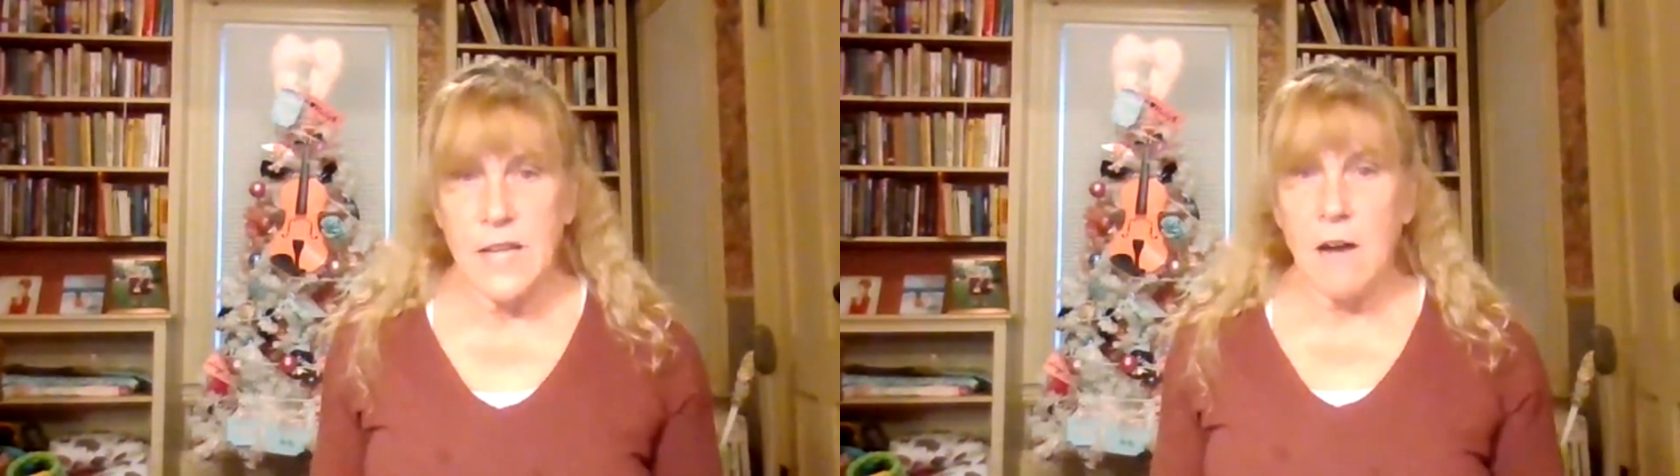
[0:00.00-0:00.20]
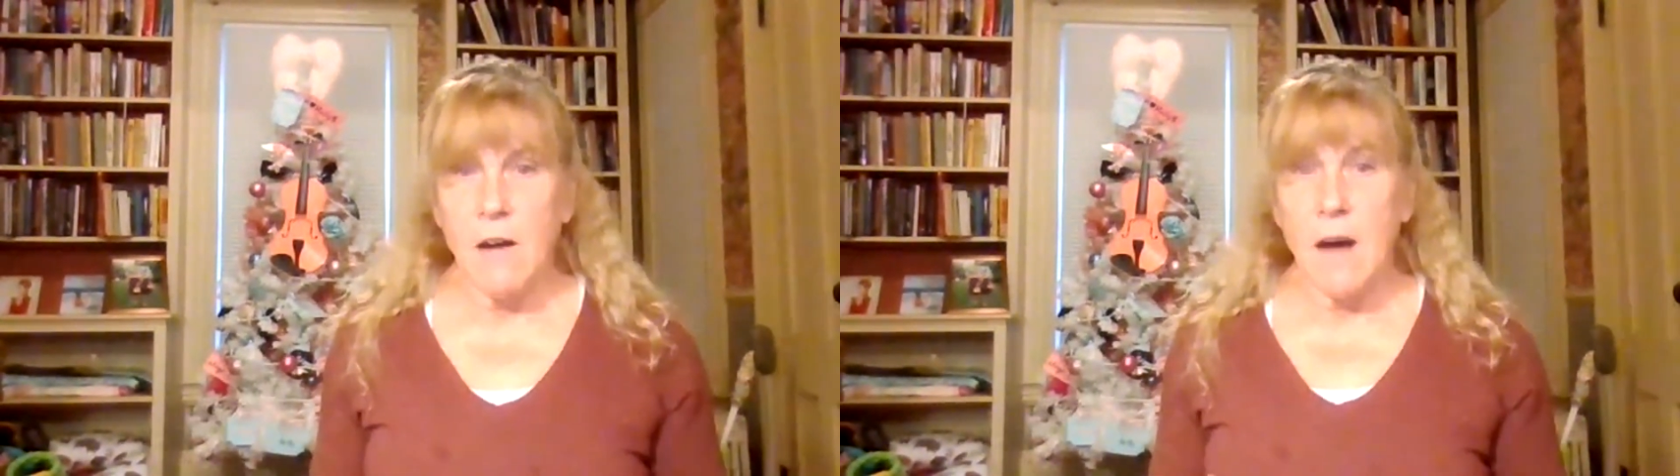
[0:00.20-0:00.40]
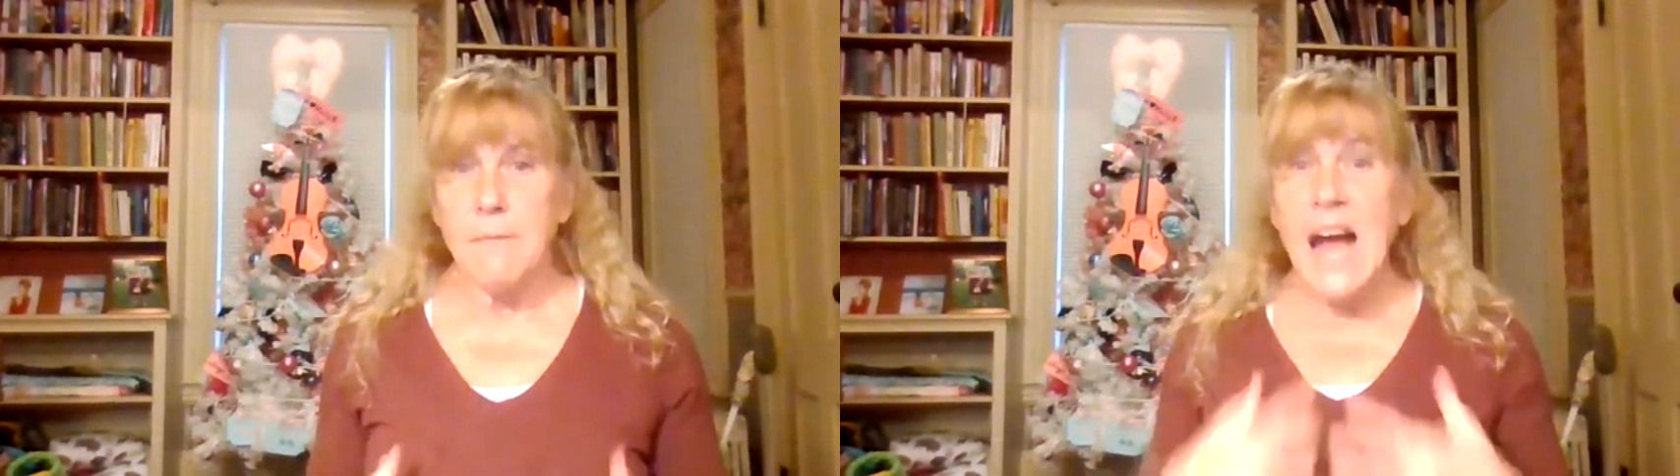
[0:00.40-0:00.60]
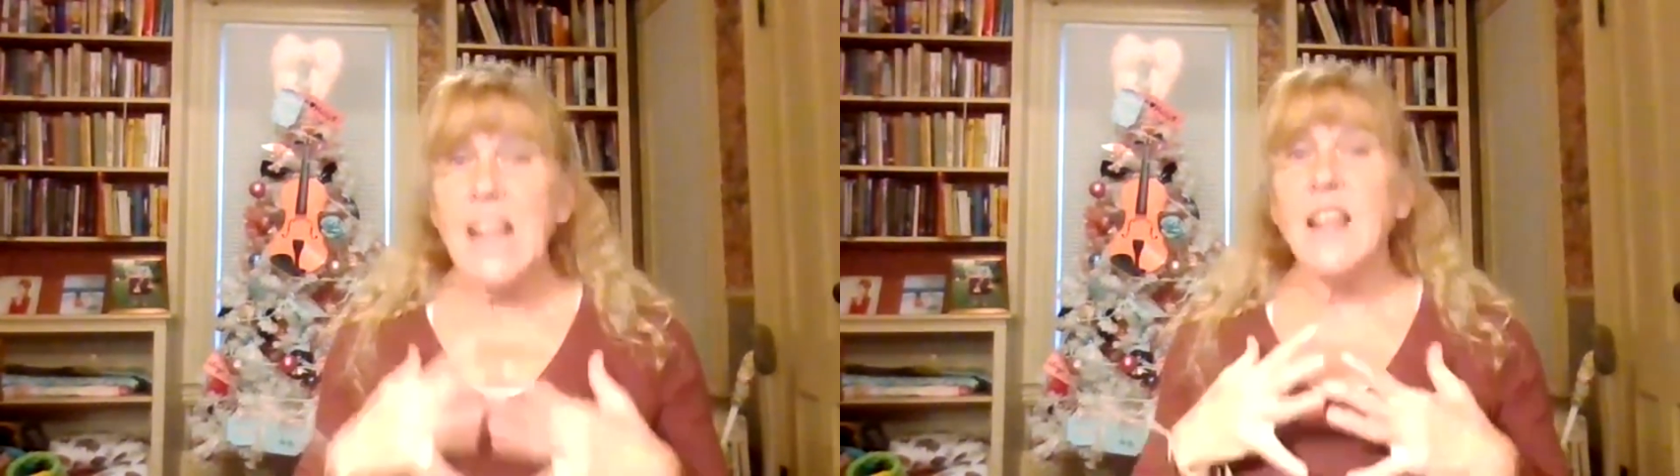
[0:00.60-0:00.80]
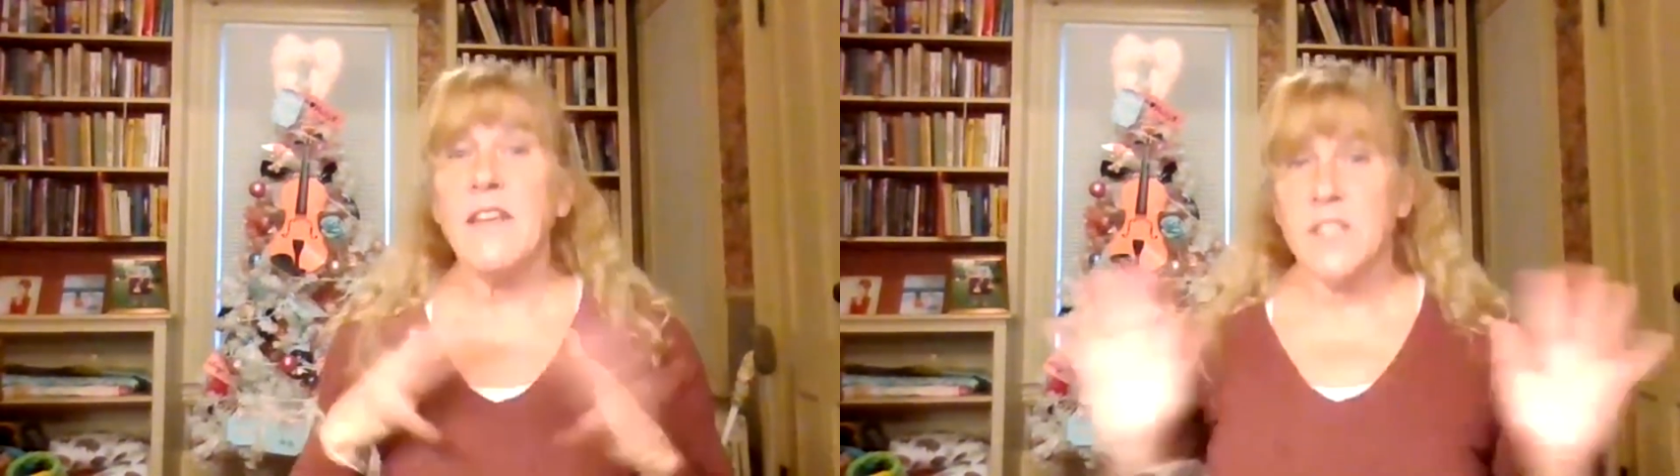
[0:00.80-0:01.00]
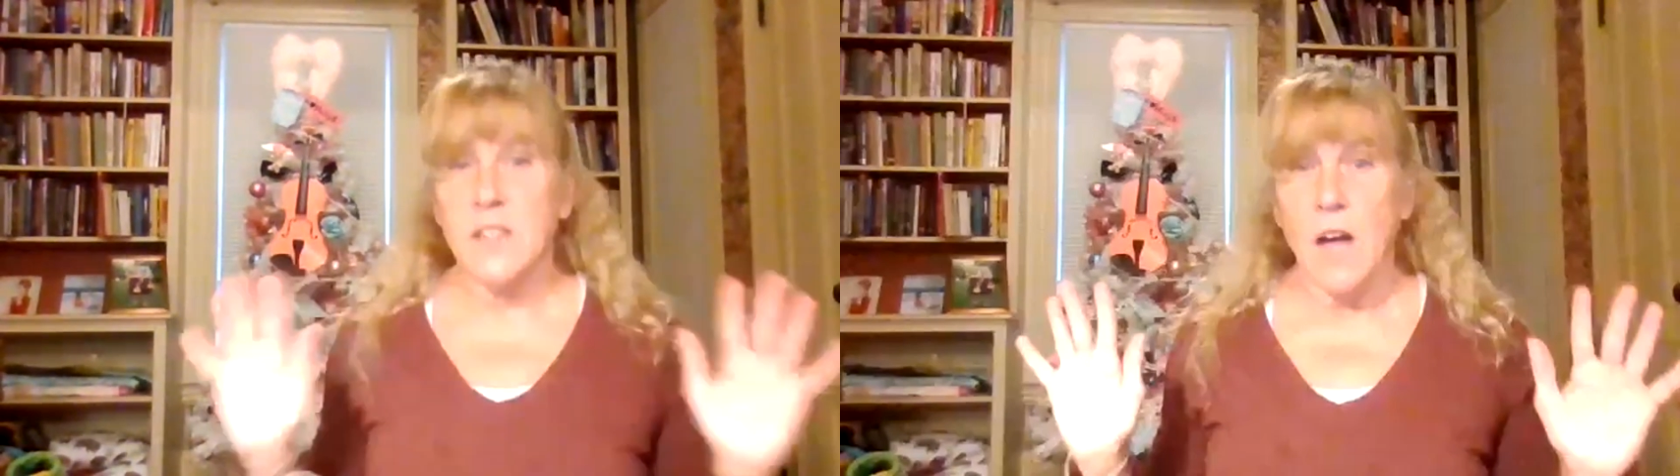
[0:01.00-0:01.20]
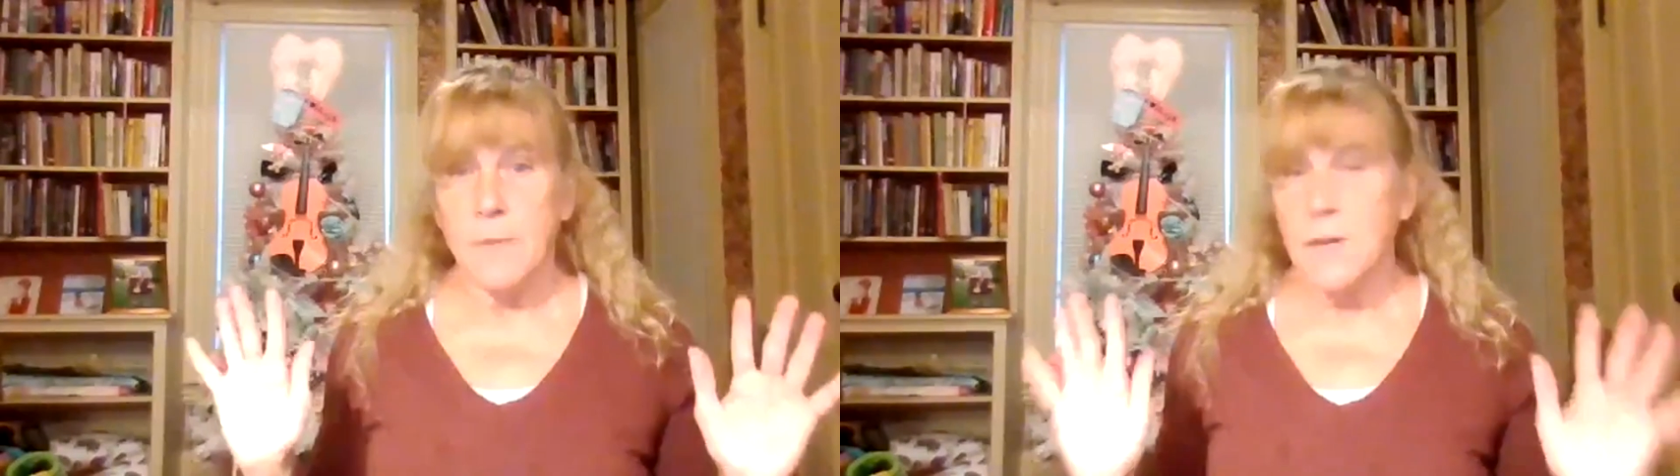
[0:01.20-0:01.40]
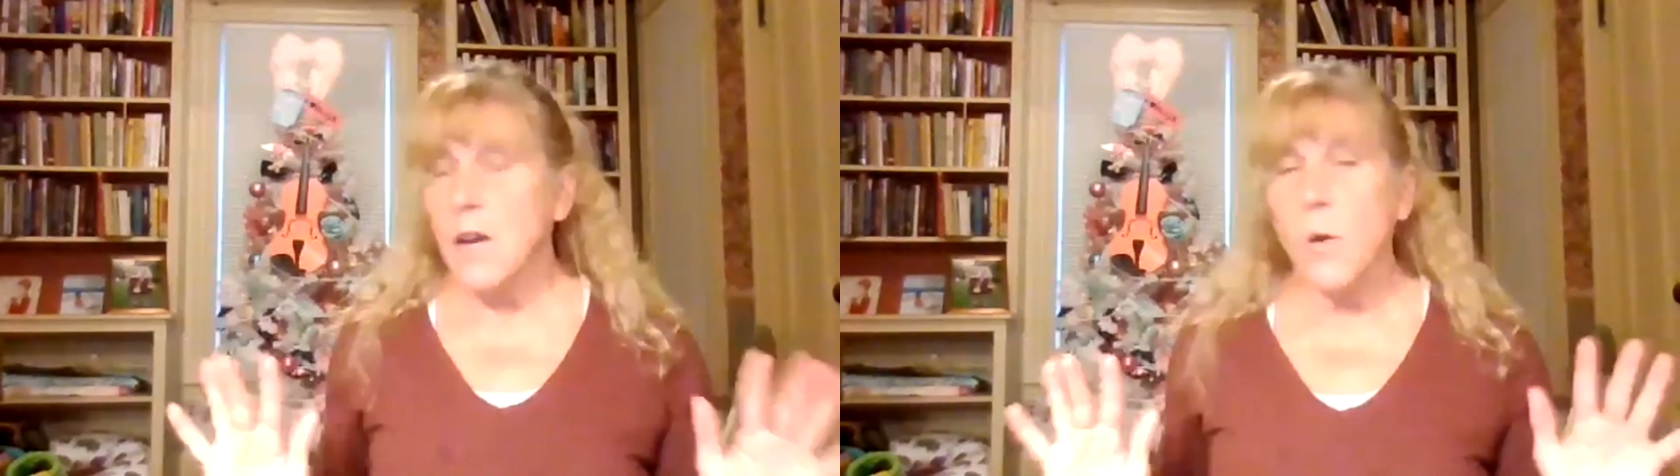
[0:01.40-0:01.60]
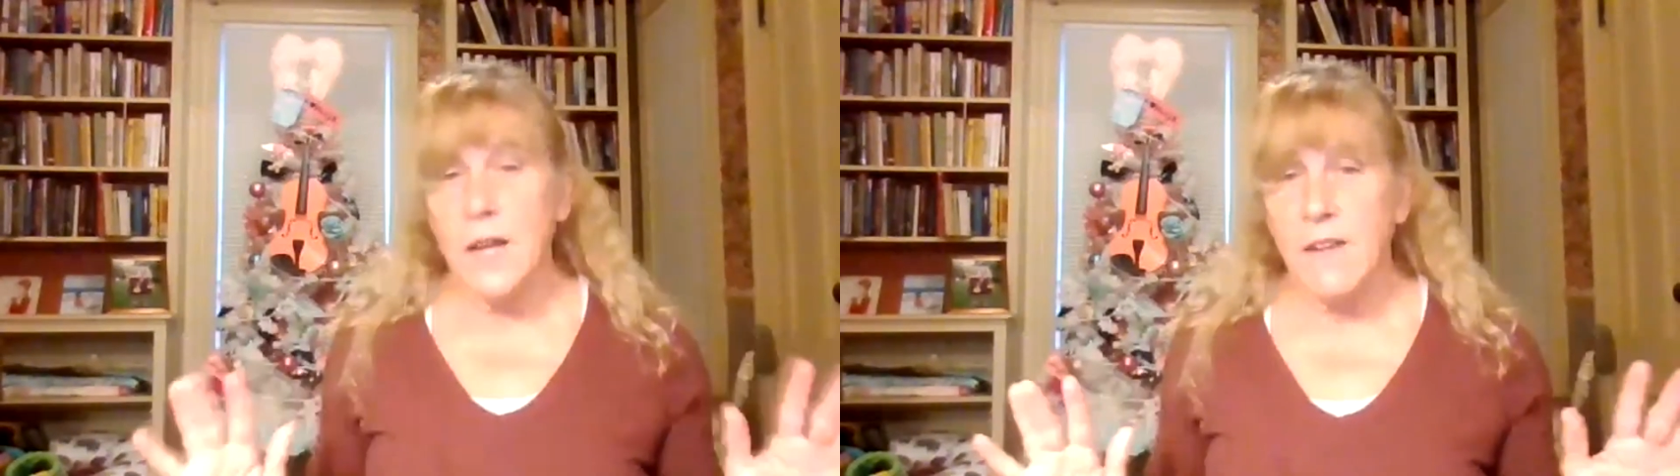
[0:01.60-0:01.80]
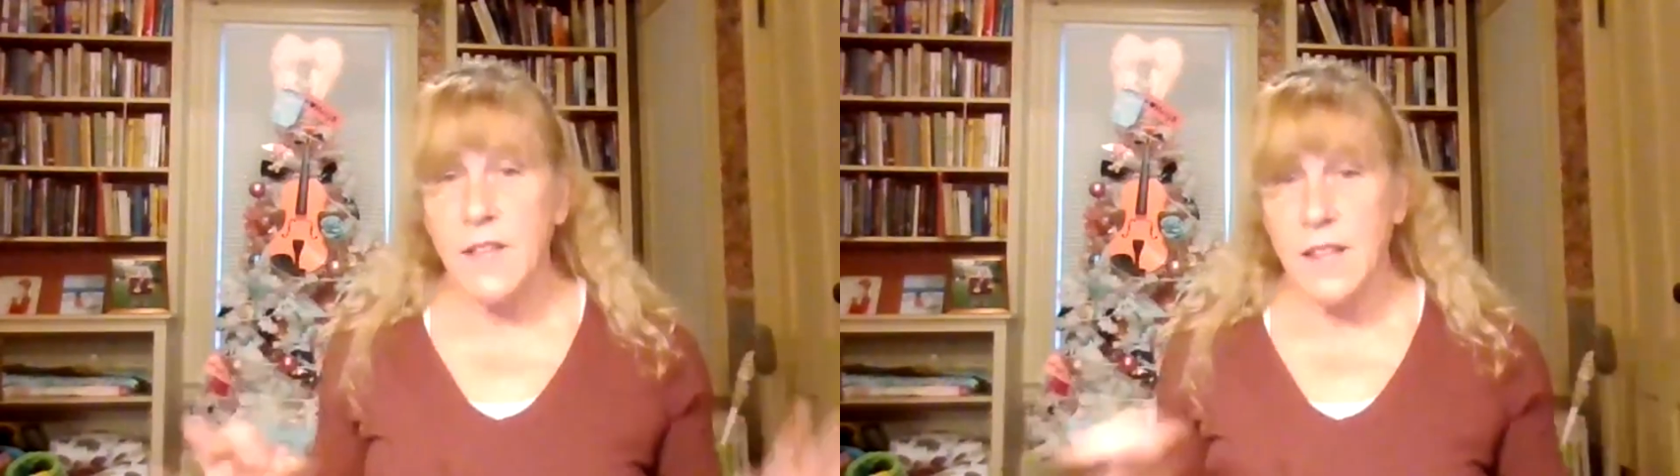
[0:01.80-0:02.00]
Now, my life stopped. I
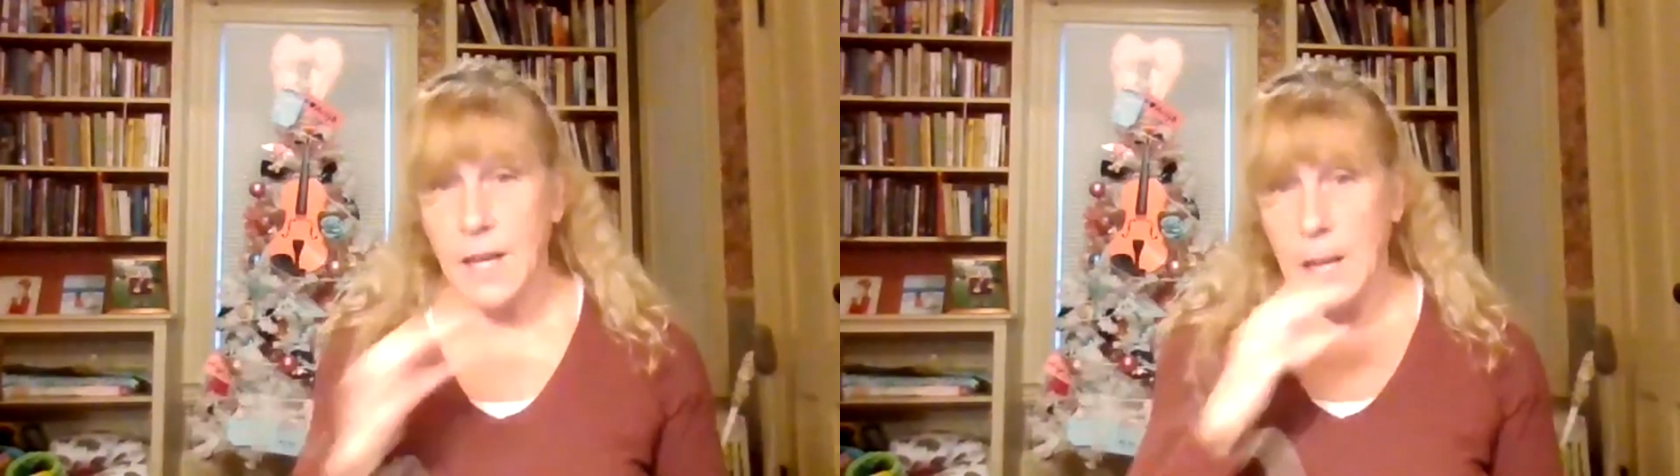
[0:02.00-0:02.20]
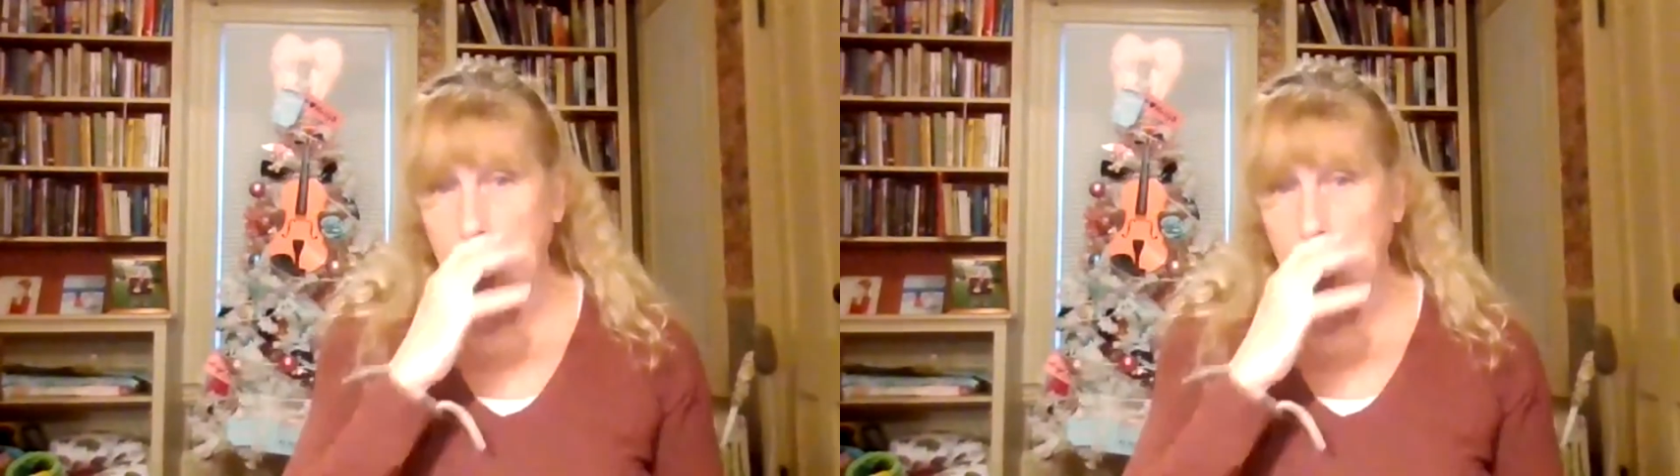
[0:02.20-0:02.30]
quit everything.